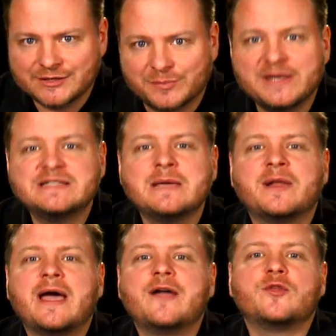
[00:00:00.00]
so please keep
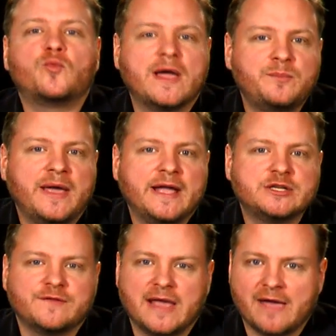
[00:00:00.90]
an eye on the RED
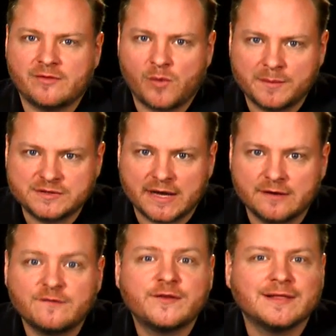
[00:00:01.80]
page of the Avid
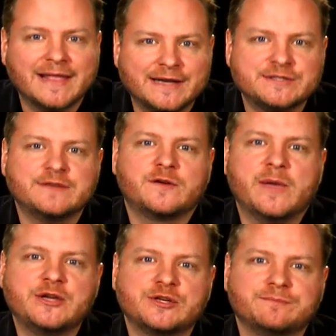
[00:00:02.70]
website for the latest
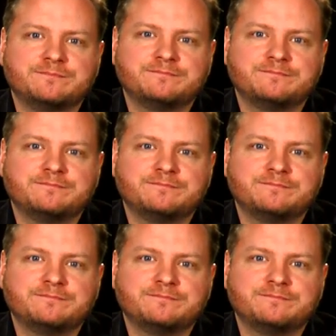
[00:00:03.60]
information.